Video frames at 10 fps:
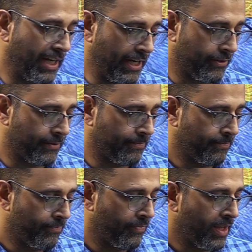8.
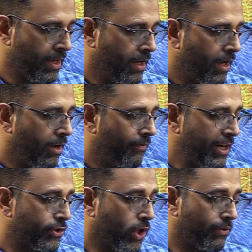When
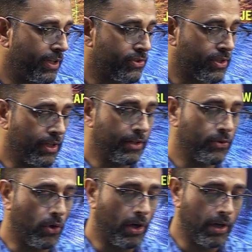a shower is
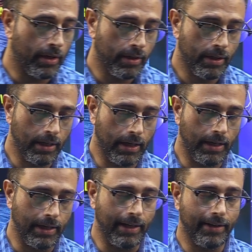turned on
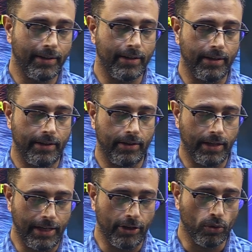
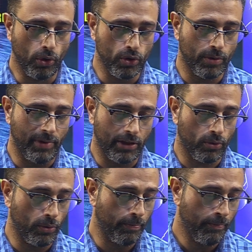in a closed
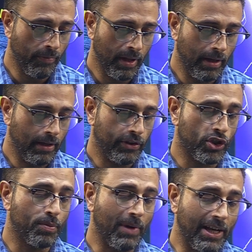bathroom, the
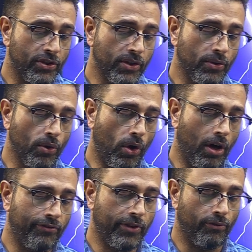splashing
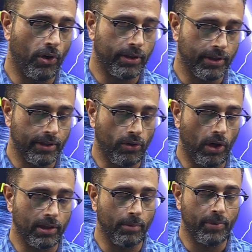of the water
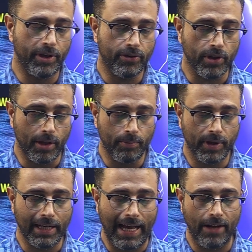on the bare
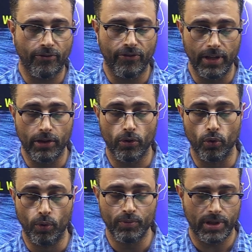tub can fill the
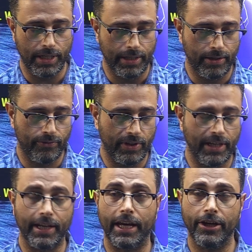room's air with
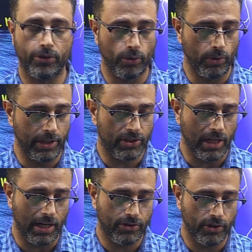the negatively
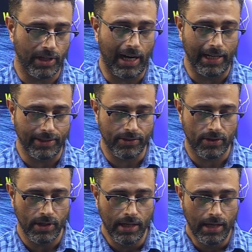charged ions